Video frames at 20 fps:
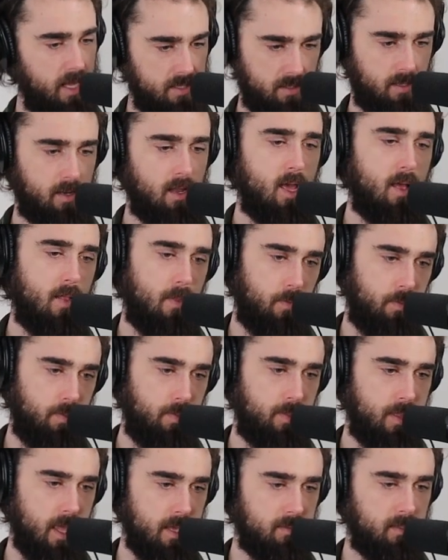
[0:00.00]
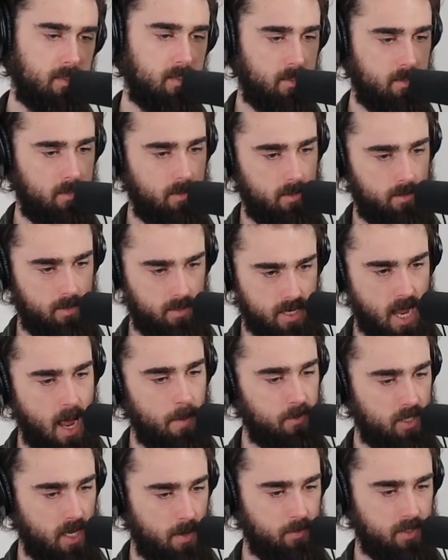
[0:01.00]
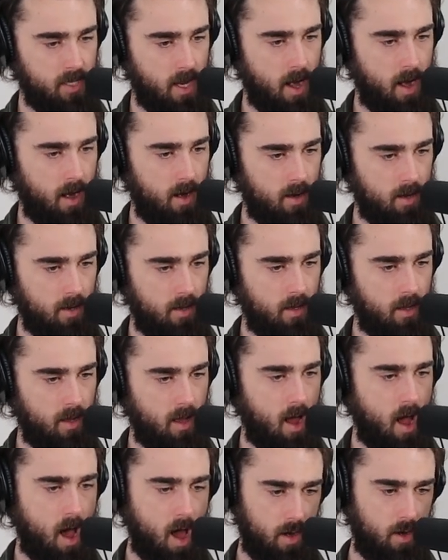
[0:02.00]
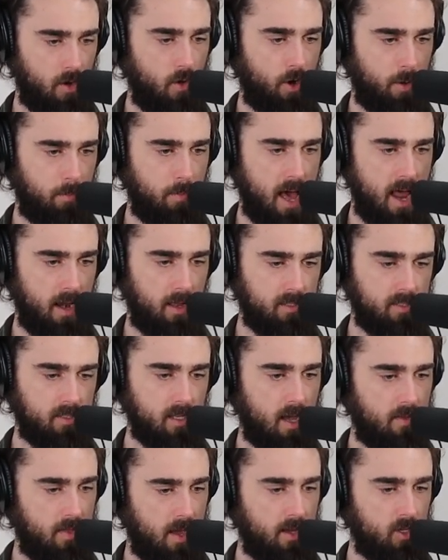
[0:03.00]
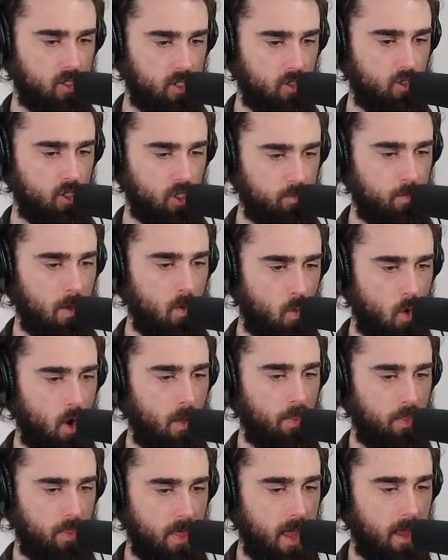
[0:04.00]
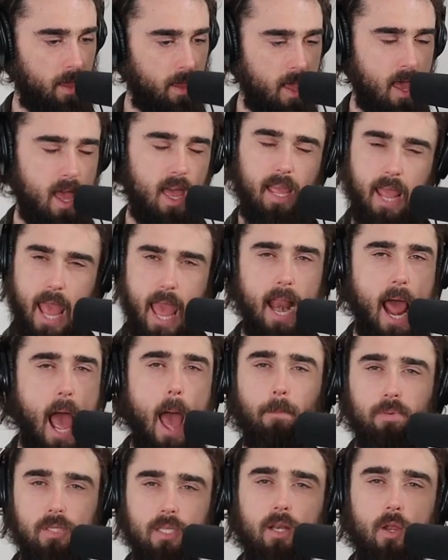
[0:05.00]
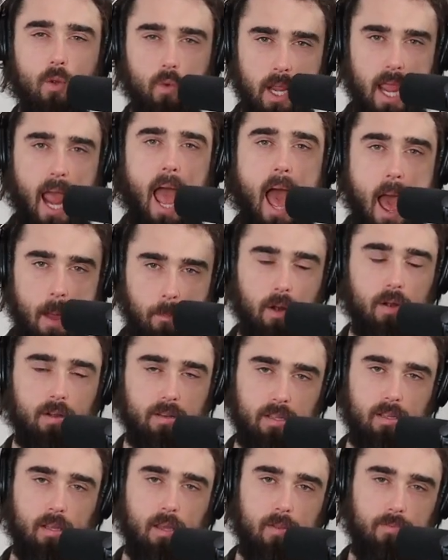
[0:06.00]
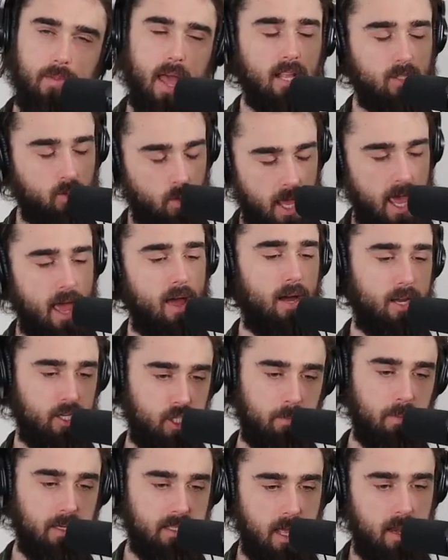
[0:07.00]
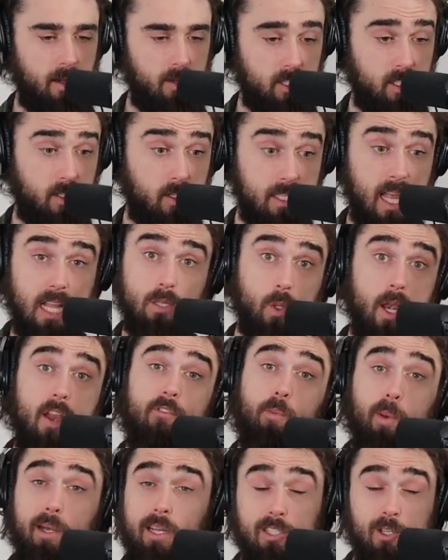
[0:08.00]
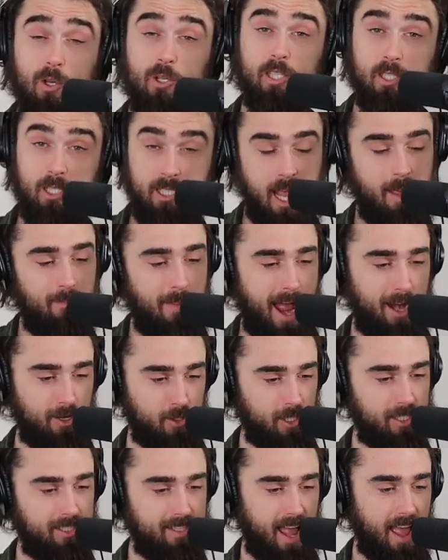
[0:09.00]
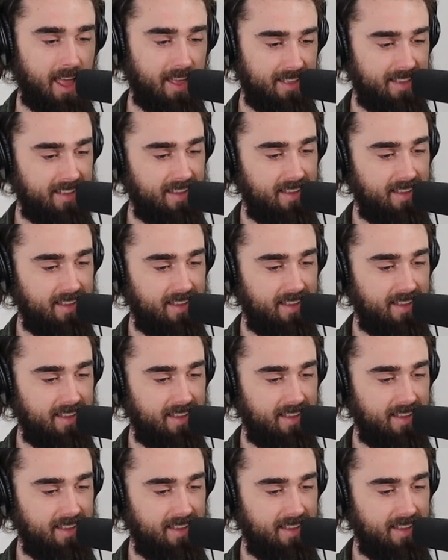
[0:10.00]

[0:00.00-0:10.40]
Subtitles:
listen, the top tips here, all a load of bollocks. I think it should just be one thing. Get absolutely hammered. That's what AI should be telling us, because that's what everybody does on St. Patrick's Day.